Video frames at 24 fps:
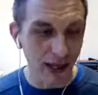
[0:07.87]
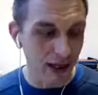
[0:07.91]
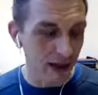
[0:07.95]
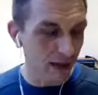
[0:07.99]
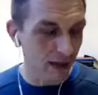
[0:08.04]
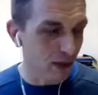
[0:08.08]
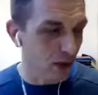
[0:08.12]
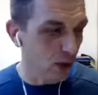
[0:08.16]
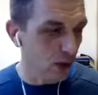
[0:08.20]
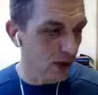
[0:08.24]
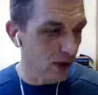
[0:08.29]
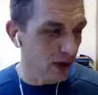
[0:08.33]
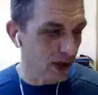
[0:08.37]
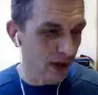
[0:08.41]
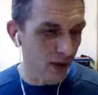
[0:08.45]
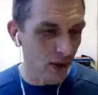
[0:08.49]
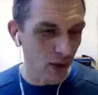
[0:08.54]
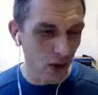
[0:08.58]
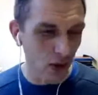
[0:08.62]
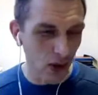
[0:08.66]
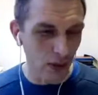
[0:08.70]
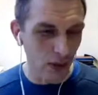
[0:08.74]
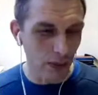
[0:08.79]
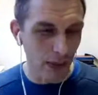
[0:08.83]
Of course, they're
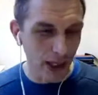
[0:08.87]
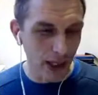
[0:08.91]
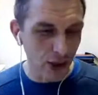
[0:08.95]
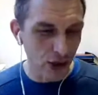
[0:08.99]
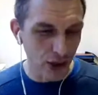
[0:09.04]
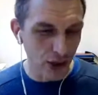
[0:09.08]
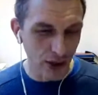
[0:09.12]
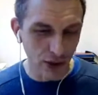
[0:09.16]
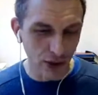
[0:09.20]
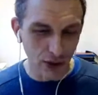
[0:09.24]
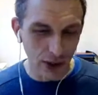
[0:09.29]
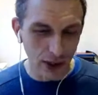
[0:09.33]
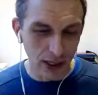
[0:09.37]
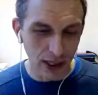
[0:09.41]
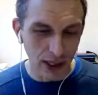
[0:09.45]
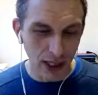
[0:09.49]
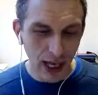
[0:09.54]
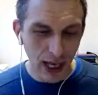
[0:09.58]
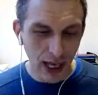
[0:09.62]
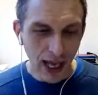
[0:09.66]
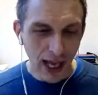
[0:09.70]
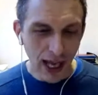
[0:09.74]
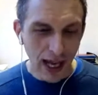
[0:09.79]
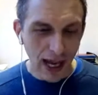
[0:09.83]
all my children.
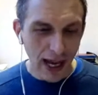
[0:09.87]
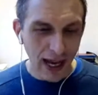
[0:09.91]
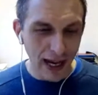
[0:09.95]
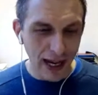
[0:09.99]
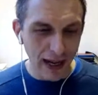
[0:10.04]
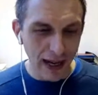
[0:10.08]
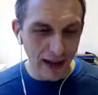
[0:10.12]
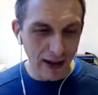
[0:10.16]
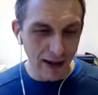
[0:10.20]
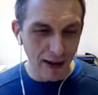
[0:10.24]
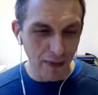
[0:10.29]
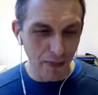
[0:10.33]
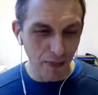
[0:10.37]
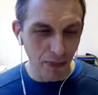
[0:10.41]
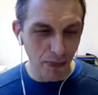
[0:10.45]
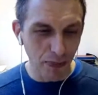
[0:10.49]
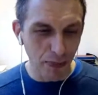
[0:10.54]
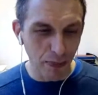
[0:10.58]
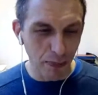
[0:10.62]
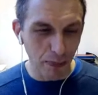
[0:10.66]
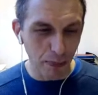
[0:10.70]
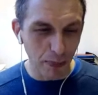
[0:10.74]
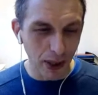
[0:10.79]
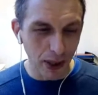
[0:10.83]

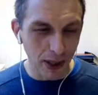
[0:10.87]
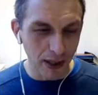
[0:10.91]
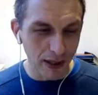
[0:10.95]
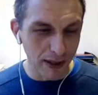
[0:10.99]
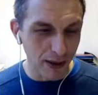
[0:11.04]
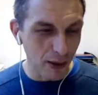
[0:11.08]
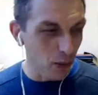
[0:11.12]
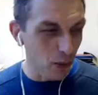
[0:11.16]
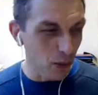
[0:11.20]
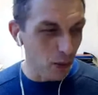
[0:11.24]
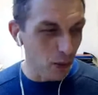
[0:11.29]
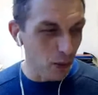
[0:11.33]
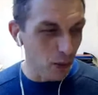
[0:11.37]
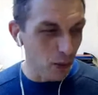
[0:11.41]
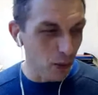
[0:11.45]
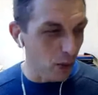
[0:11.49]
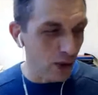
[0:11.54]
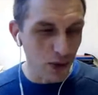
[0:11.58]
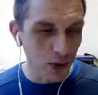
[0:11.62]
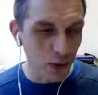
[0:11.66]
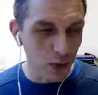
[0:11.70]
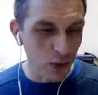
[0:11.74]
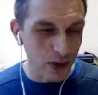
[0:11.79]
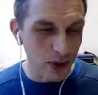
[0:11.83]
But the one I
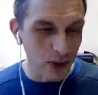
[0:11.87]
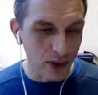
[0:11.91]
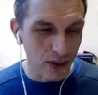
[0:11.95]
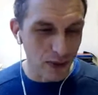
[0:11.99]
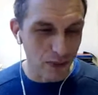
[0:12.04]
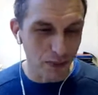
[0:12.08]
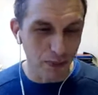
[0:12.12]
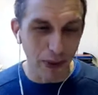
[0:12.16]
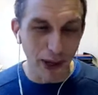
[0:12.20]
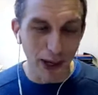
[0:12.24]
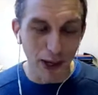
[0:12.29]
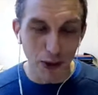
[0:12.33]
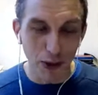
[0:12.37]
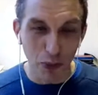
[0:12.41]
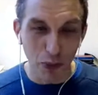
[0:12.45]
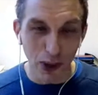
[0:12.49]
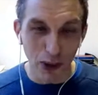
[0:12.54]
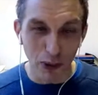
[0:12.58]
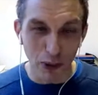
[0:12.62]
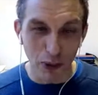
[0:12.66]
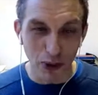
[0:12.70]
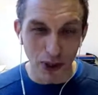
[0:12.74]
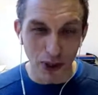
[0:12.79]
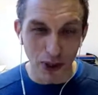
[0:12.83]
chose was page
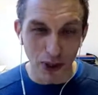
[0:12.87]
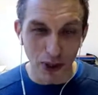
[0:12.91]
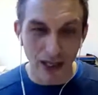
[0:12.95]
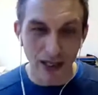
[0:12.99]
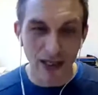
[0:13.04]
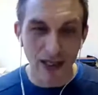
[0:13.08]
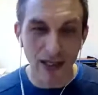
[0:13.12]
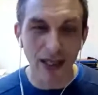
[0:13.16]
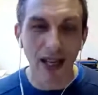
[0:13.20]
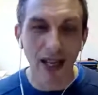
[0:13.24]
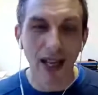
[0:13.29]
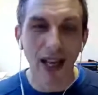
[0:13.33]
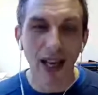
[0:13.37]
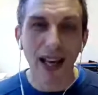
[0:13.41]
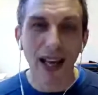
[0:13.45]
106.